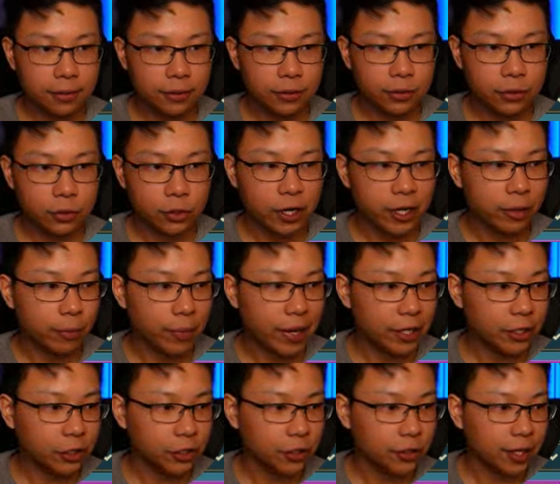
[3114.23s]
trying to make
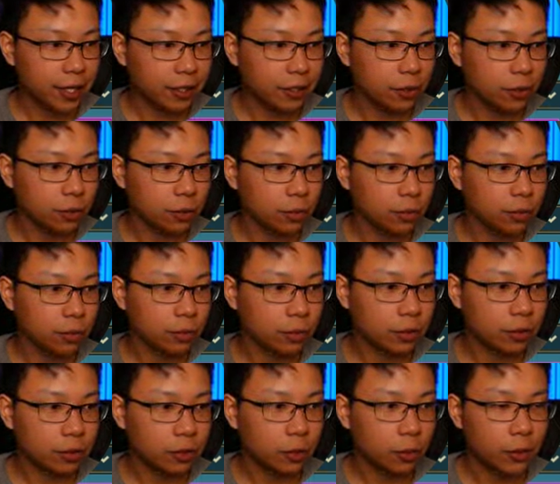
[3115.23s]
sure that you
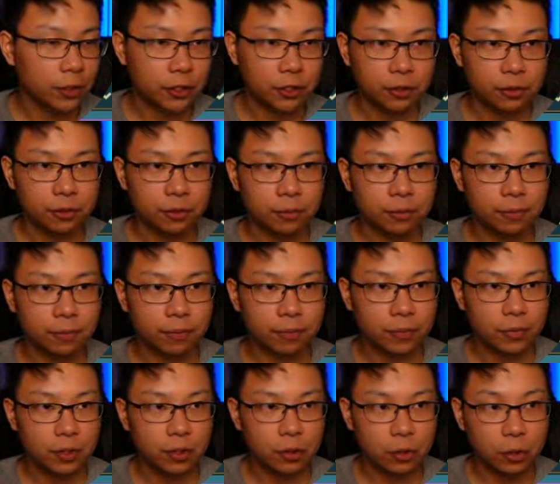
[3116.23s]
you do what you
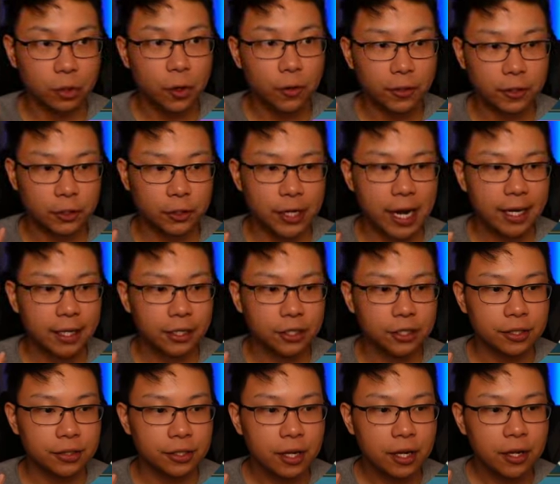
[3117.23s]
you you know the
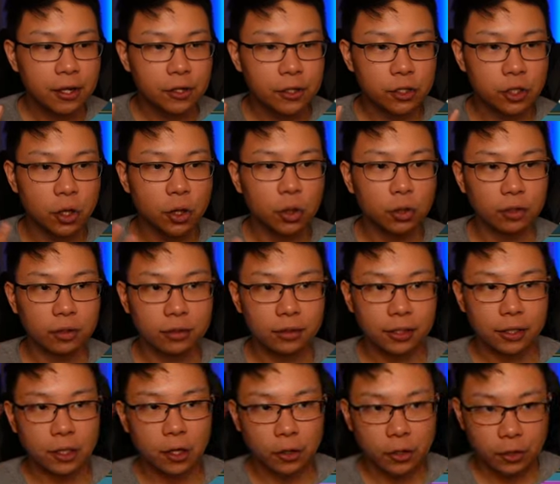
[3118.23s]
strategies. So
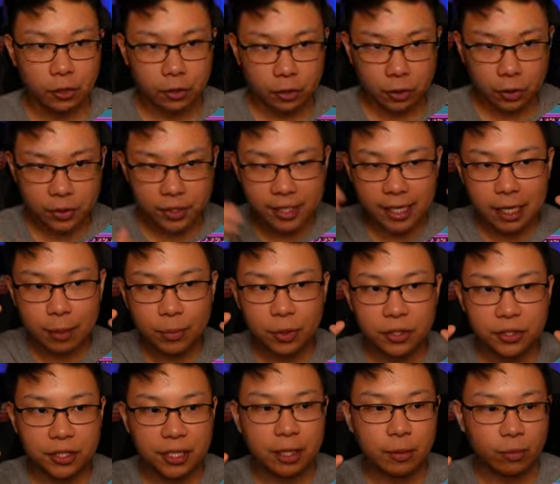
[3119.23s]
you know you you set up your
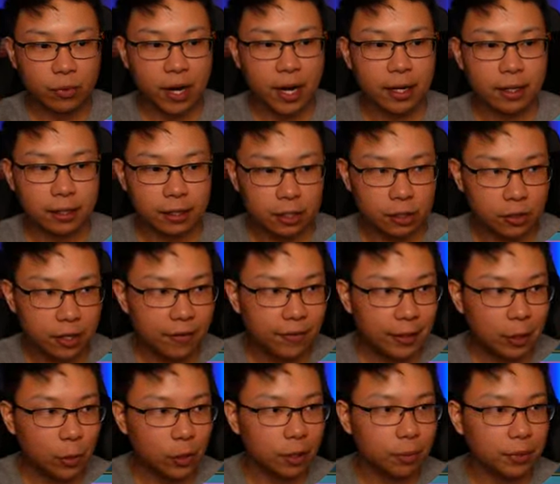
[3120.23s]
team right. You definitely
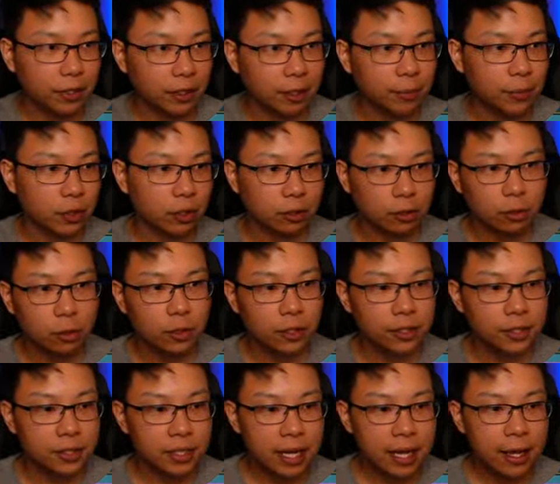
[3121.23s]
want to build up your
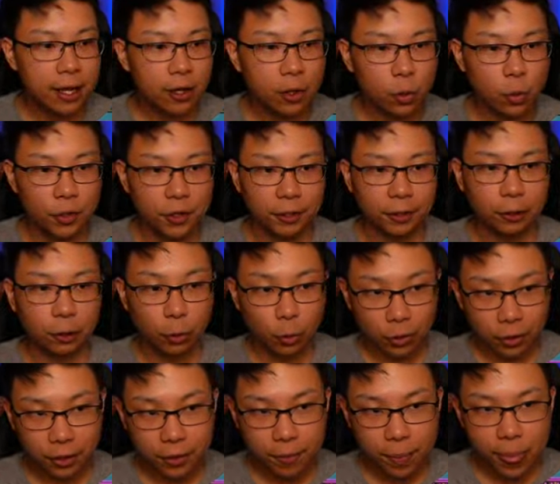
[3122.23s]
allures. With
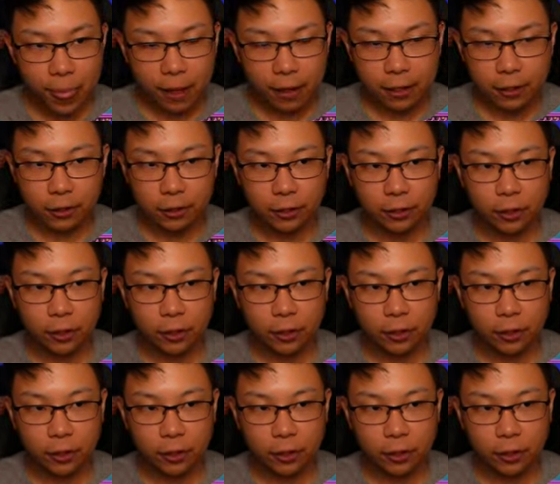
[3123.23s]
allure, you're gonna